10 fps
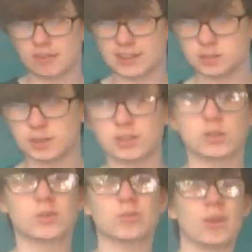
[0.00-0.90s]

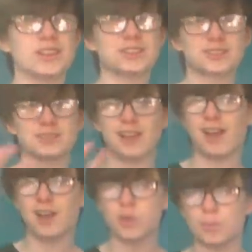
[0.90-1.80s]
graduates, which
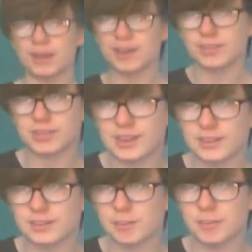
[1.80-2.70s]
arguably a good thing
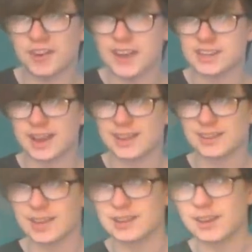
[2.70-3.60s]
because they're more
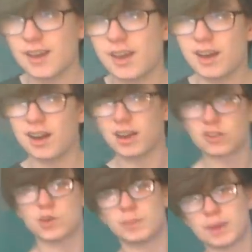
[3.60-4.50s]
educated,
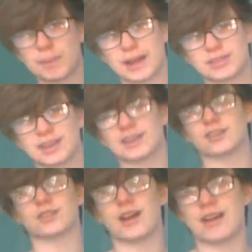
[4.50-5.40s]
arguably a bad thing
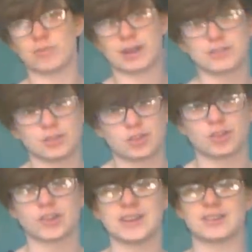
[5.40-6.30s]
because not everyone has a
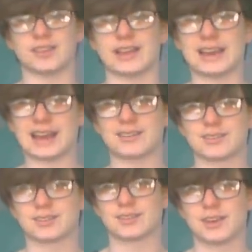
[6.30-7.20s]
degree, so they're
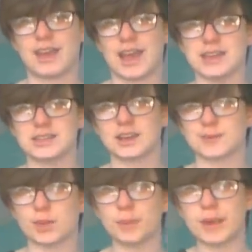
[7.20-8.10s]
less in touch
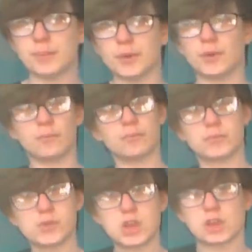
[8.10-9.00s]
with the people.
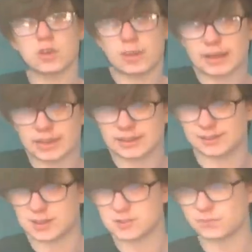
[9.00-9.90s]
You make that
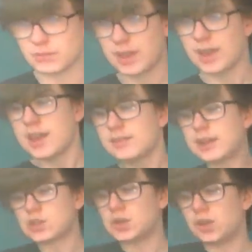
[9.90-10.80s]
decision.
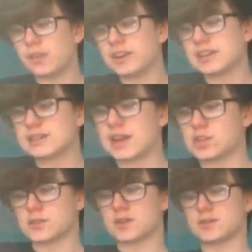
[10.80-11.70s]
Sexual
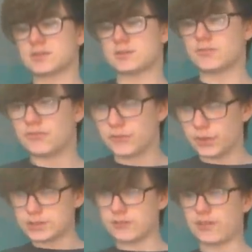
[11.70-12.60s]
orientation, so
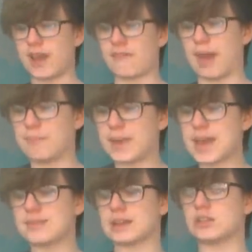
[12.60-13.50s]
45 MPs in